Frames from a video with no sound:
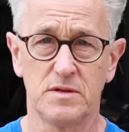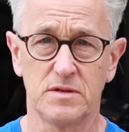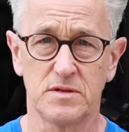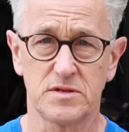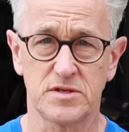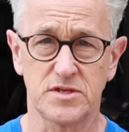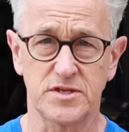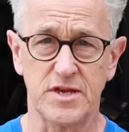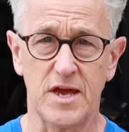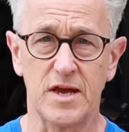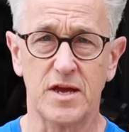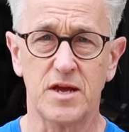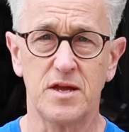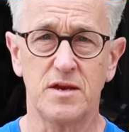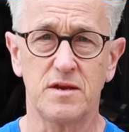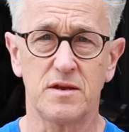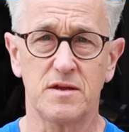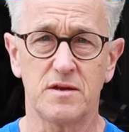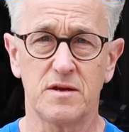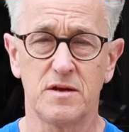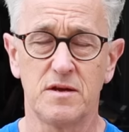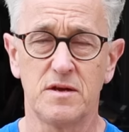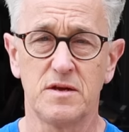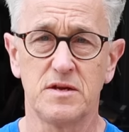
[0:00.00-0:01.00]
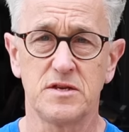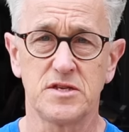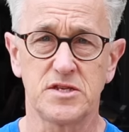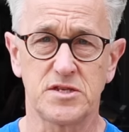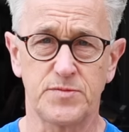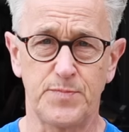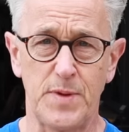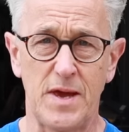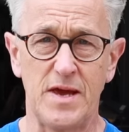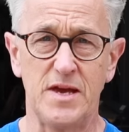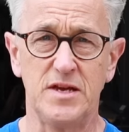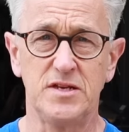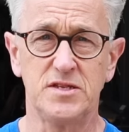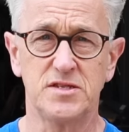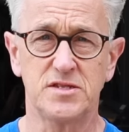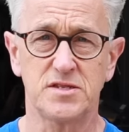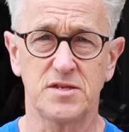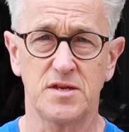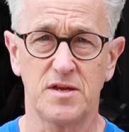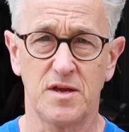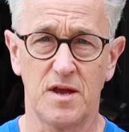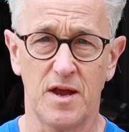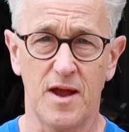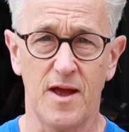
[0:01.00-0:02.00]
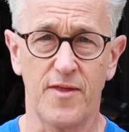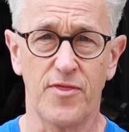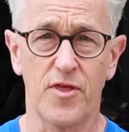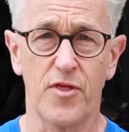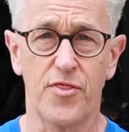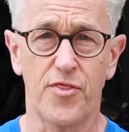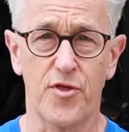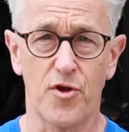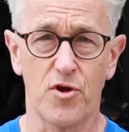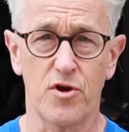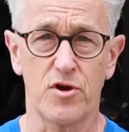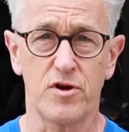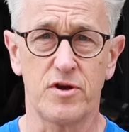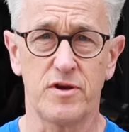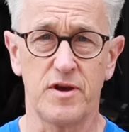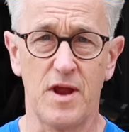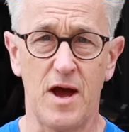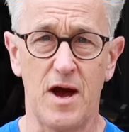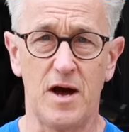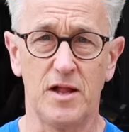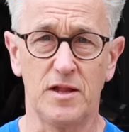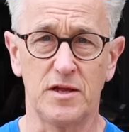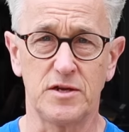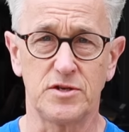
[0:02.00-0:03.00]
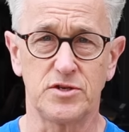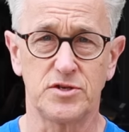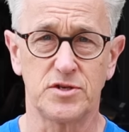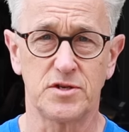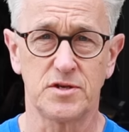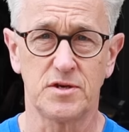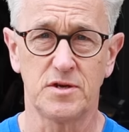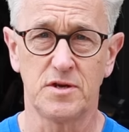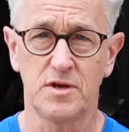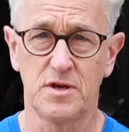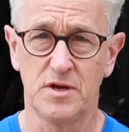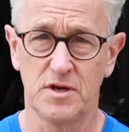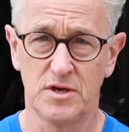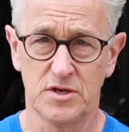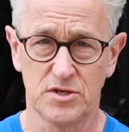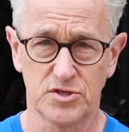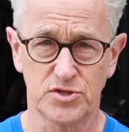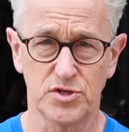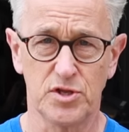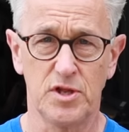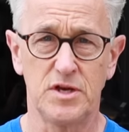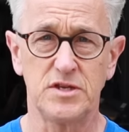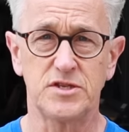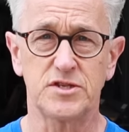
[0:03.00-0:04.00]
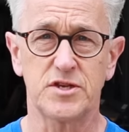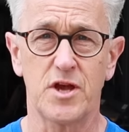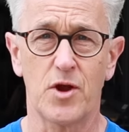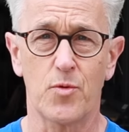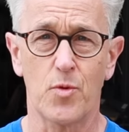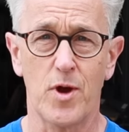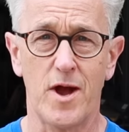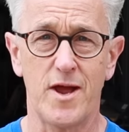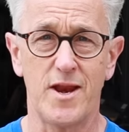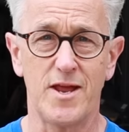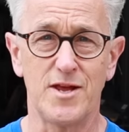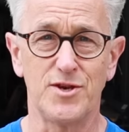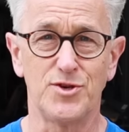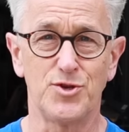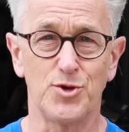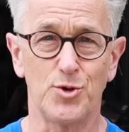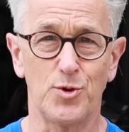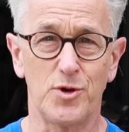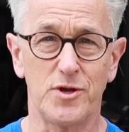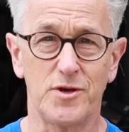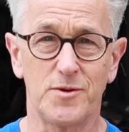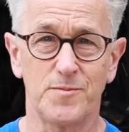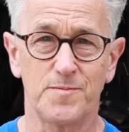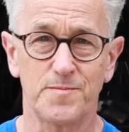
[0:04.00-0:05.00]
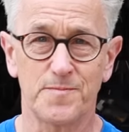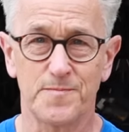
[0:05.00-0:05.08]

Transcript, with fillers: second, space, and the third, knowledge. So let's get right into it.